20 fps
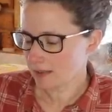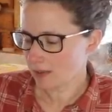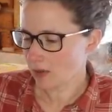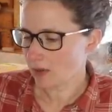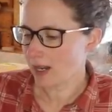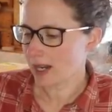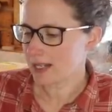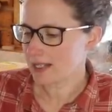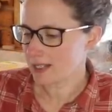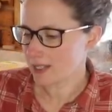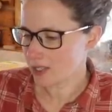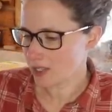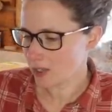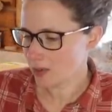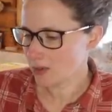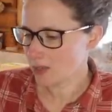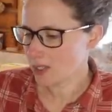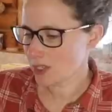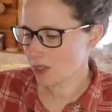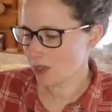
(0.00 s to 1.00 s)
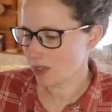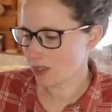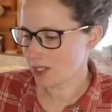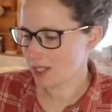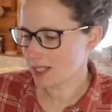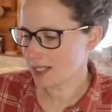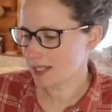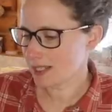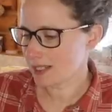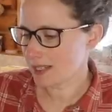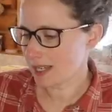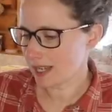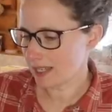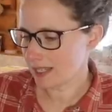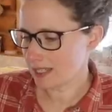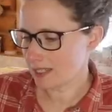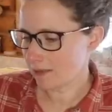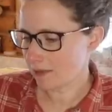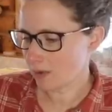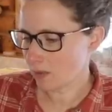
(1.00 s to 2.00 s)
or has induced cooks to
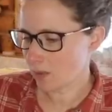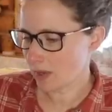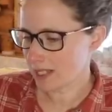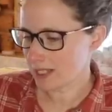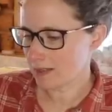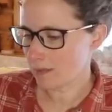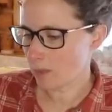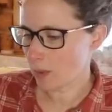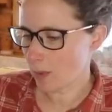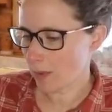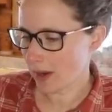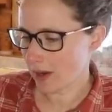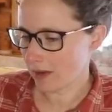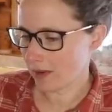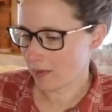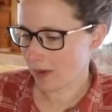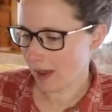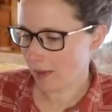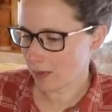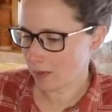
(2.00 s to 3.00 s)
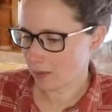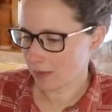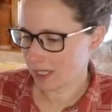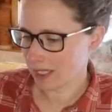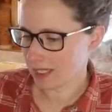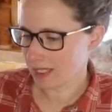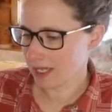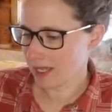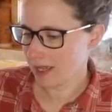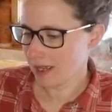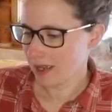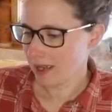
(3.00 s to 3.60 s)
study different ways of preparing rabbit meat,